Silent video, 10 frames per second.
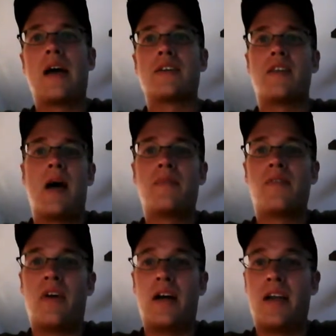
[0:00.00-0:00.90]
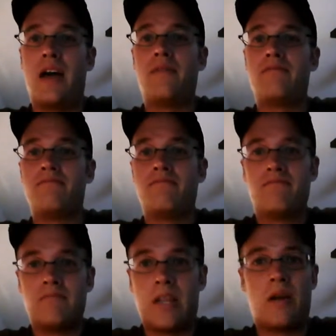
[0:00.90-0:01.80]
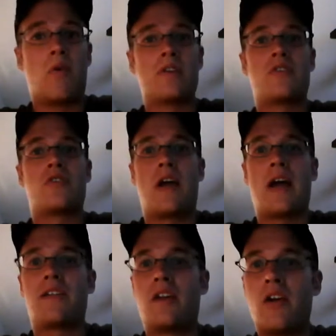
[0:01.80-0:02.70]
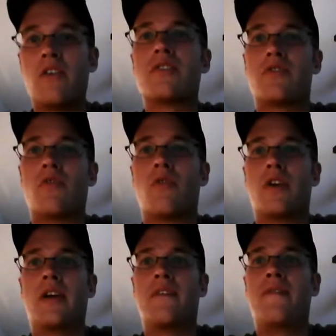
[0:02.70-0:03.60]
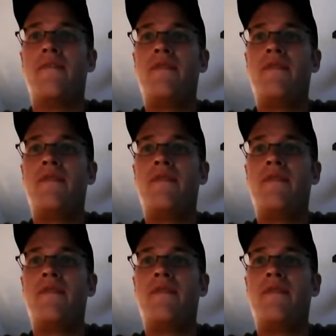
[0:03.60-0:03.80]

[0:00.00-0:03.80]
I stopped to find out that it was a tract and hear his story.